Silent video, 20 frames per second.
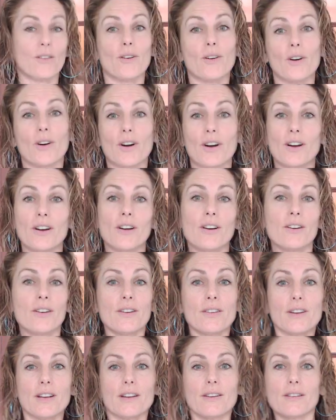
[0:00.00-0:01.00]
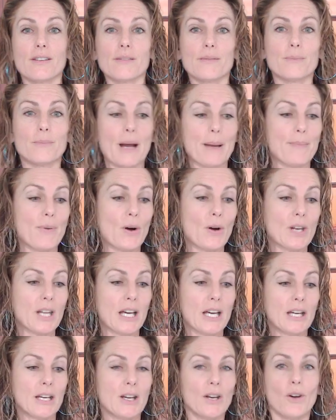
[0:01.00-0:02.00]
or
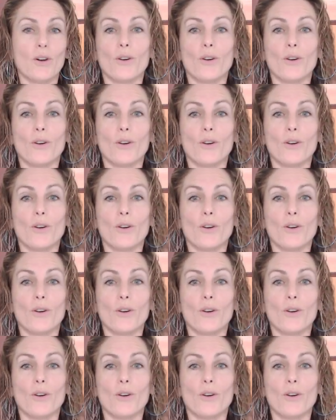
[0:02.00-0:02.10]
bipolar